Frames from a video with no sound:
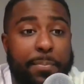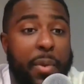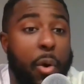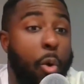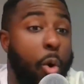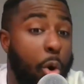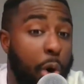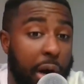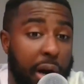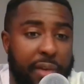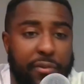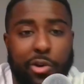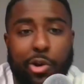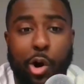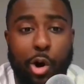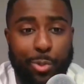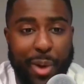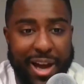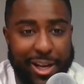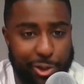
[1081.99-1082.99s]
Or if you
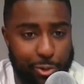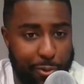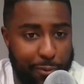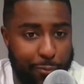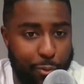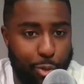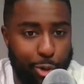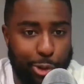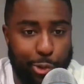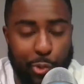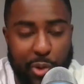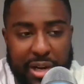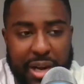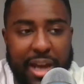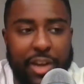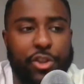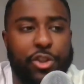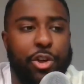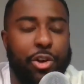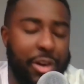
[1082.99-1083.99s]
go back to a 4-3
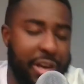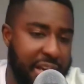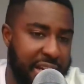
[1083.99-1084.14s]
next year,